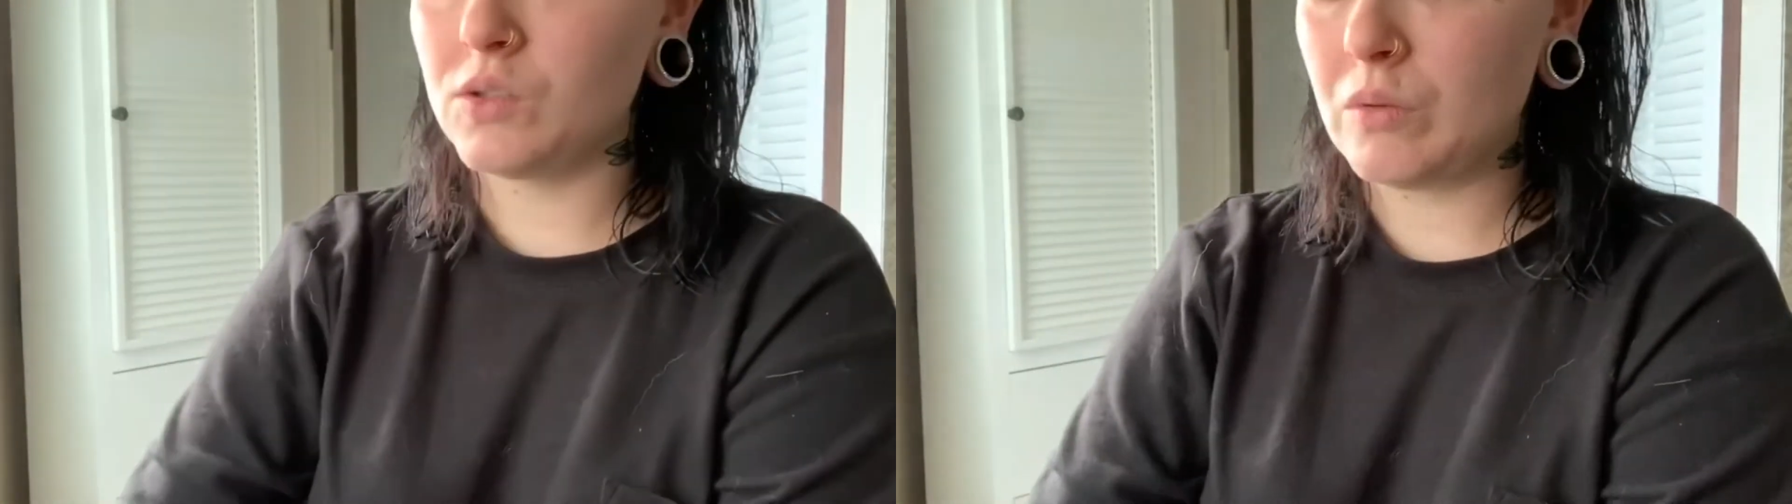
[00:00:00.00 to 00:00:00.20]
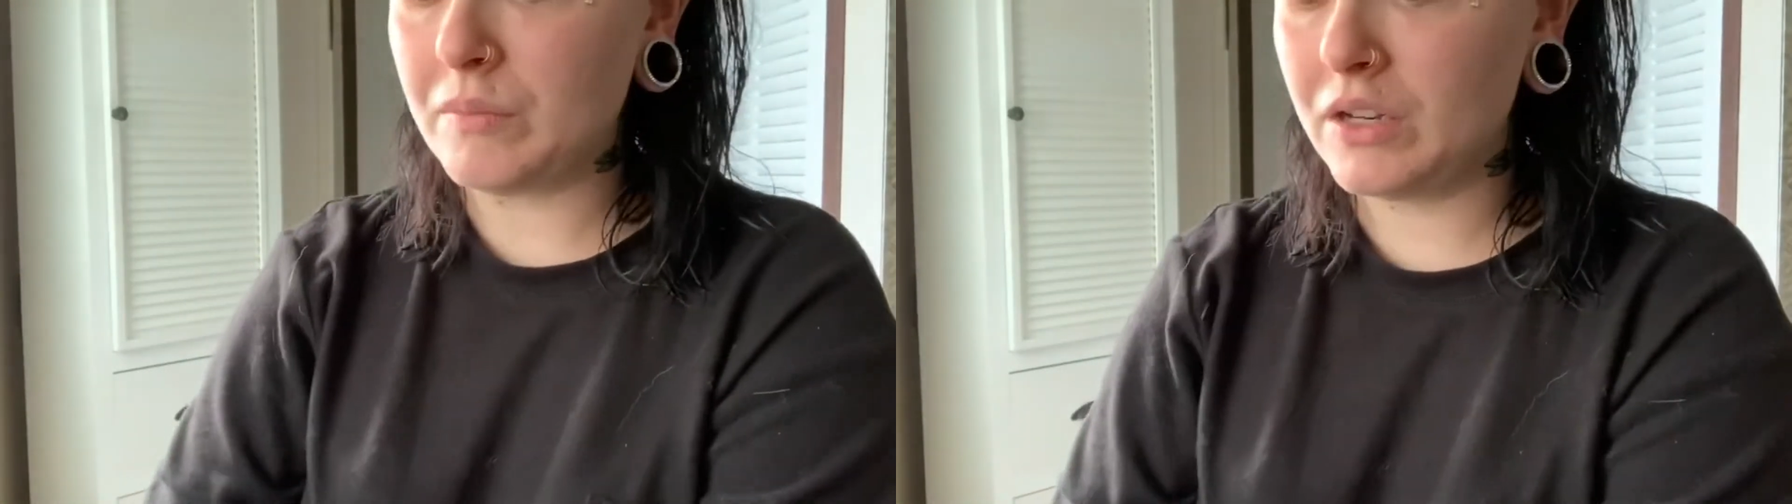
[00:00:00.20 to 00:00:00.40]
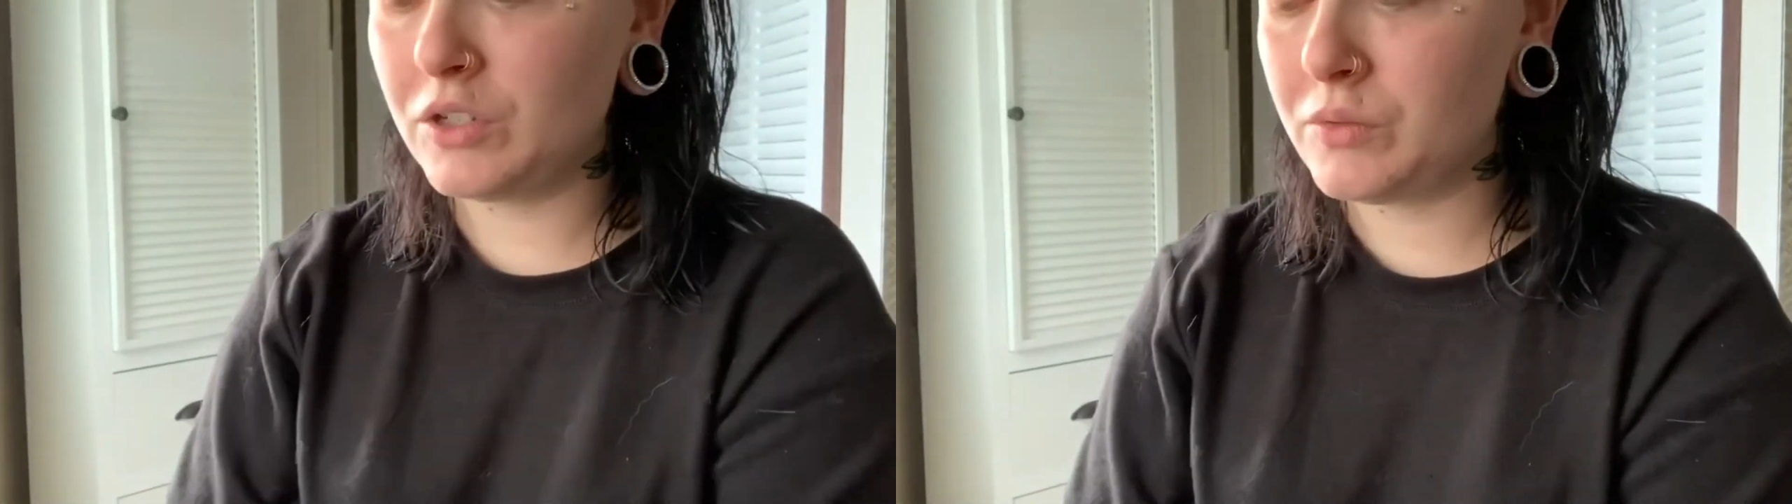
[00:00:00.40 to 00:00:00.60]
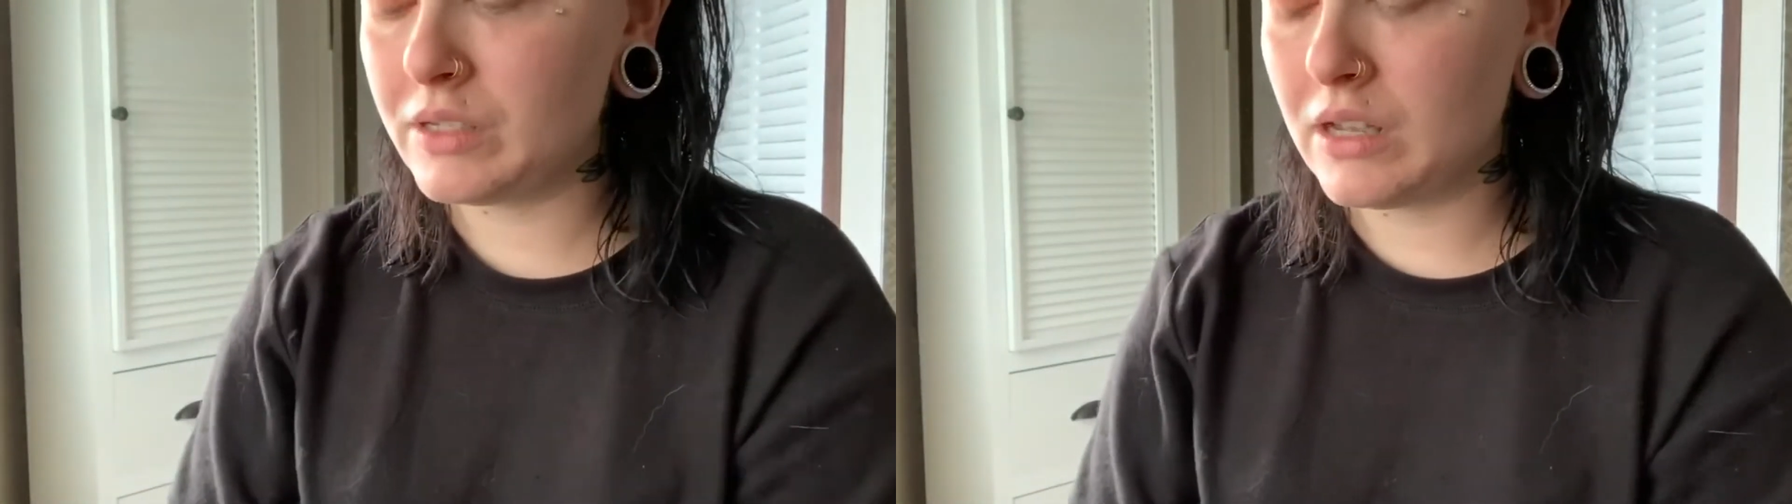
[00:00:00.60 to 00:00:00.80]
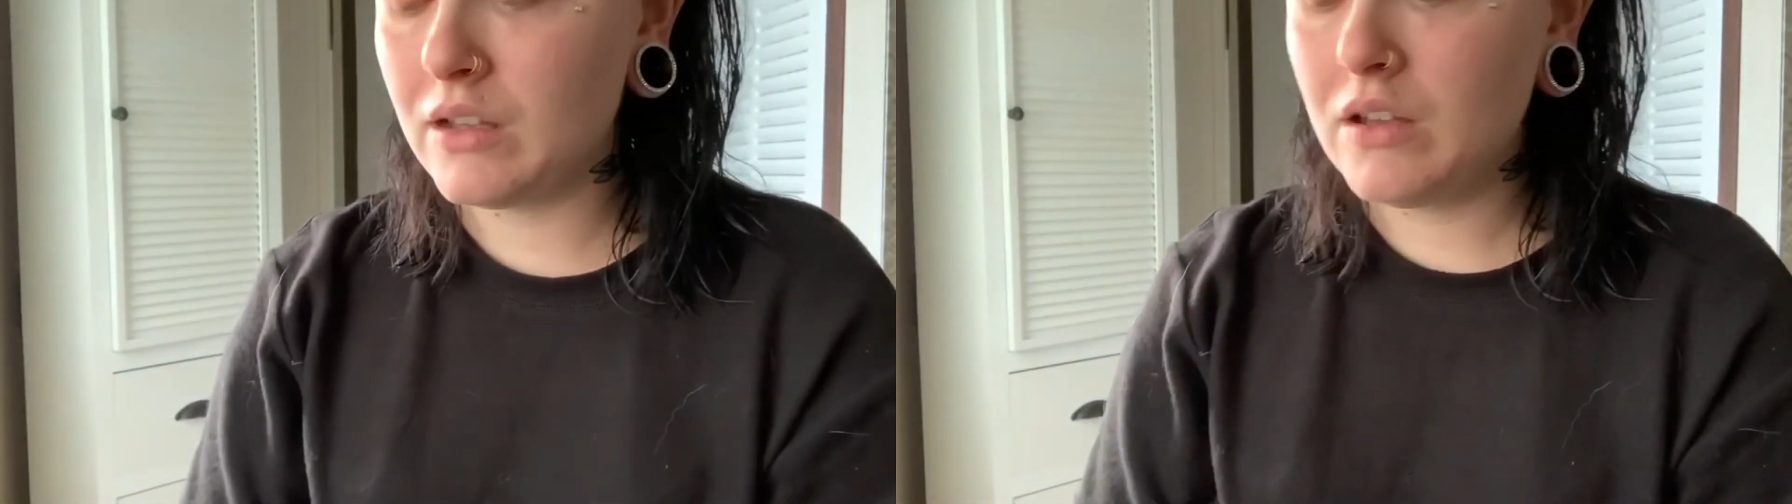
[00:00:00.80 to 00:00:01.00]
I'm going to do is,
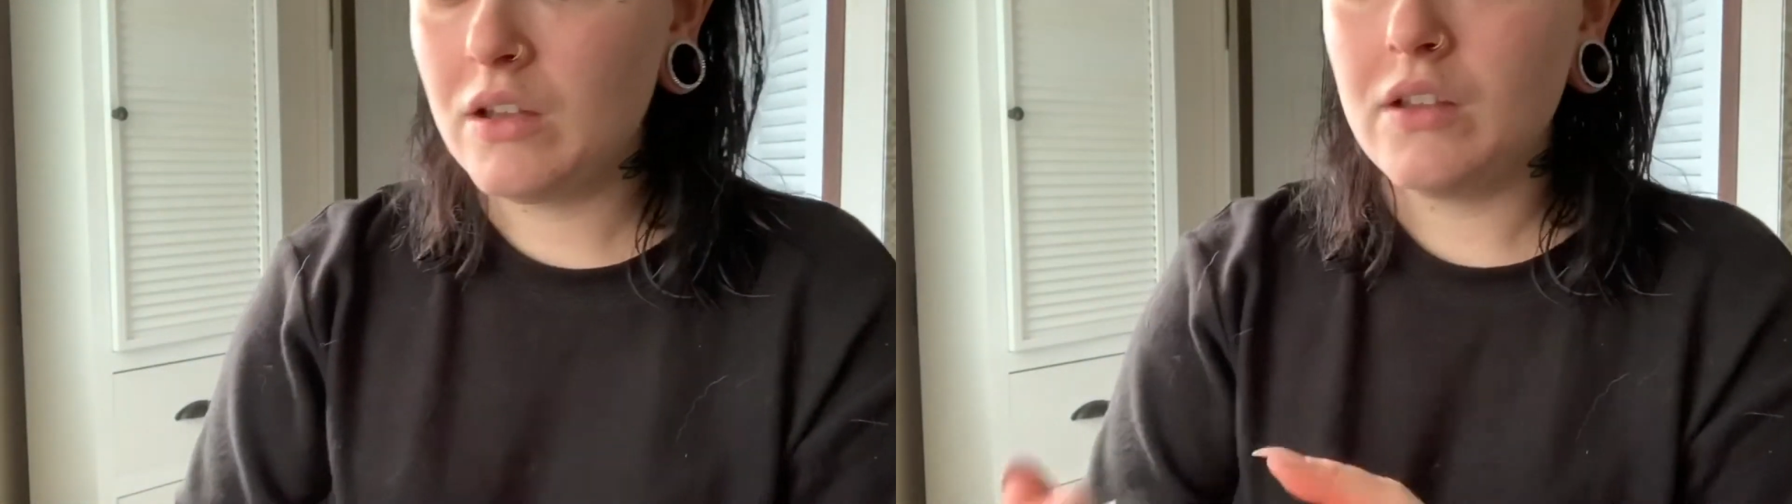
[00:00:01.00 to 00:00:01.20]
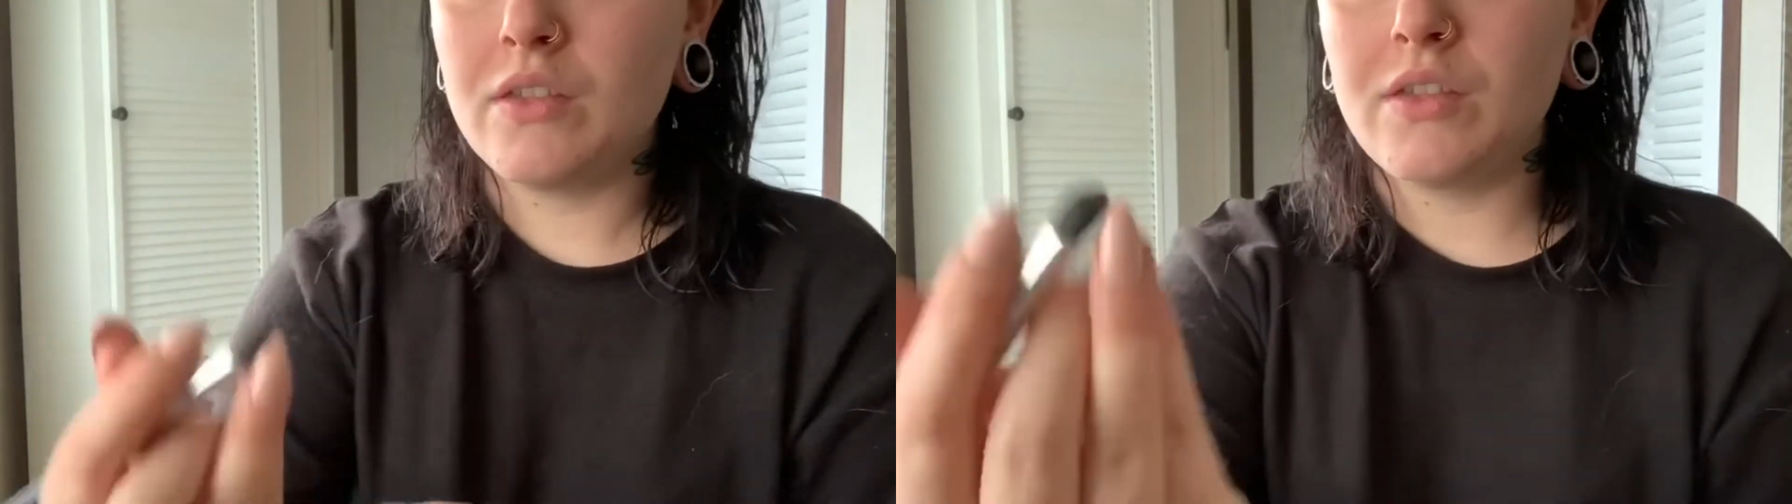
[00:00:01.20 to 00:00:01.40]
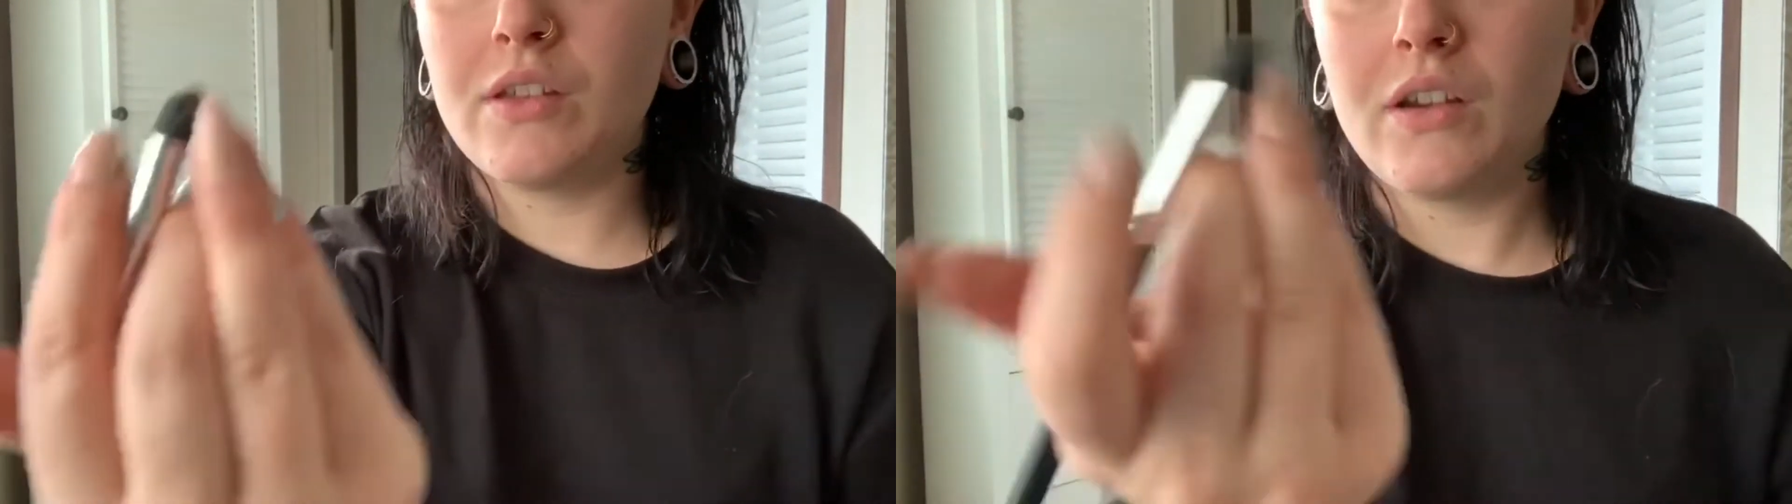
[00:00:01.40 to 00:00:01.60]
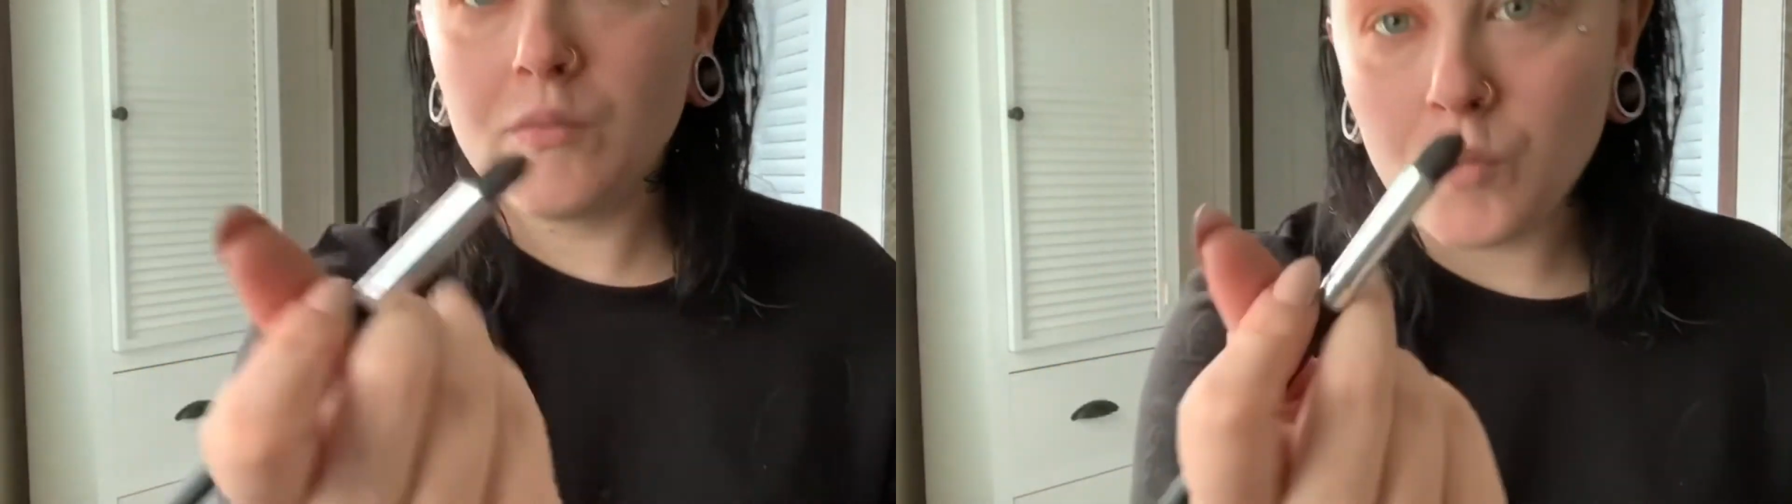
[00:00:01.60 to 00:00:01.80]
the